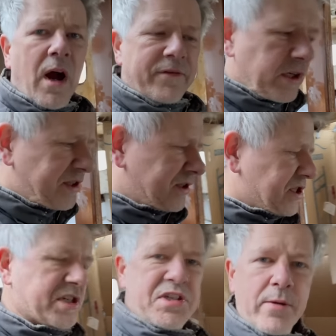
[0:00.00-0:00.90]
I've got
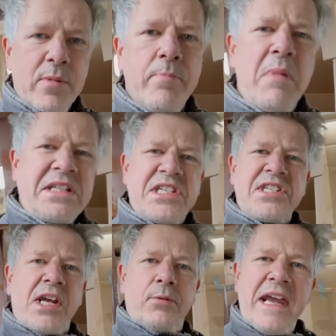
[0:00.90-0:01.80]
some
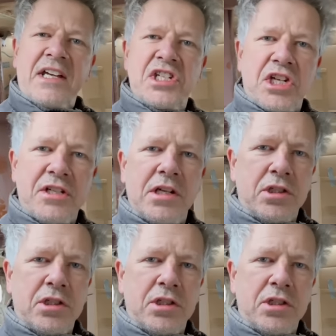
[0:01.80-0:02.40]
mixed reaction